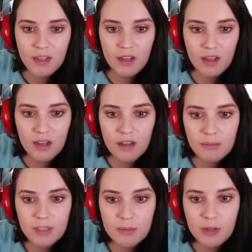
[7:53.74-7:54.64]

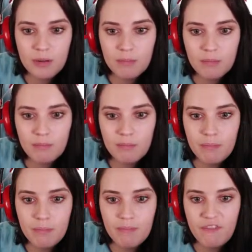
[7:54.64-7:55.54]
This
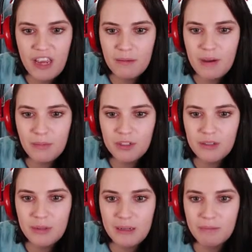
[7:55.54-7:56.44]
bringing vague memories
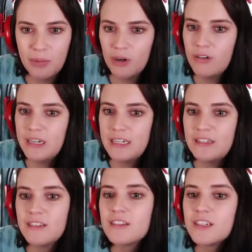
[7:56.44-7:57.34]
of being
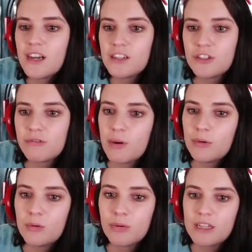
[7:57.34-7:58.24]
buried. The dust, the
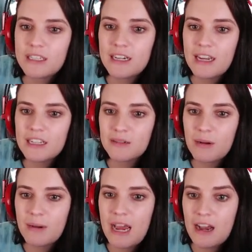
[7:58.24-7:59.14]
rubble pressing against my
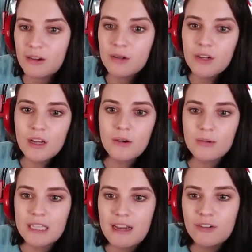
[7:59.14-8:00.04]
back.
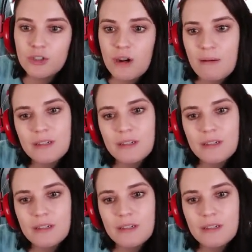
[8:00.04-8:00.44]
Was I ever trapped